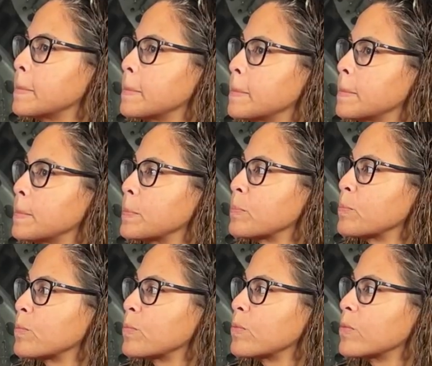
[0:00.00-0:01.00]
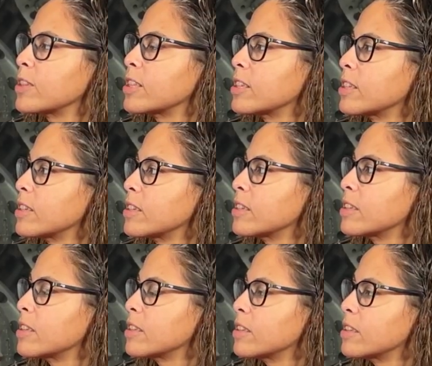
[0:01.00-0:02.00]

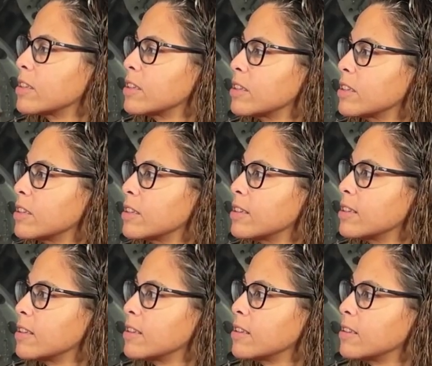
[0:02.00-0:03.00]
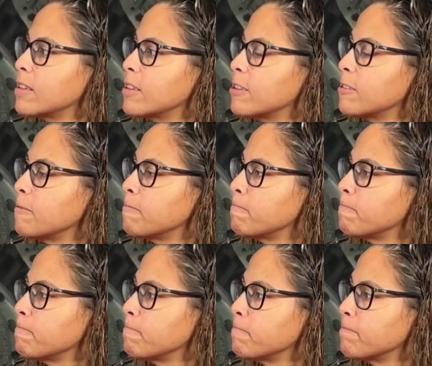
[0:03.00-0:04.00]

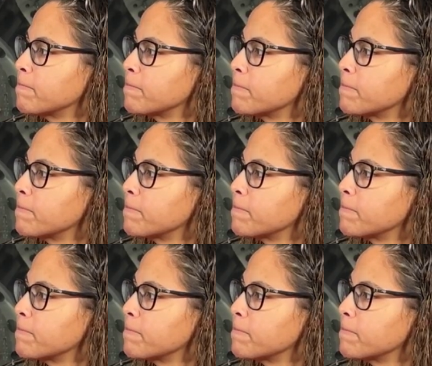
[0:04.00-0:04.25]
(not speaking)